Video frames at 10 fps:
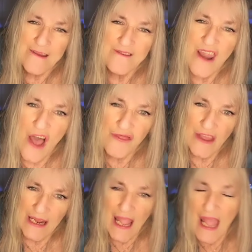
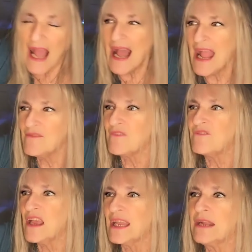Nothing. I have a
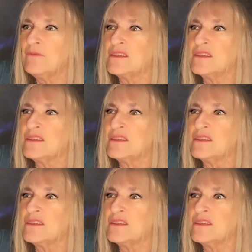feeling it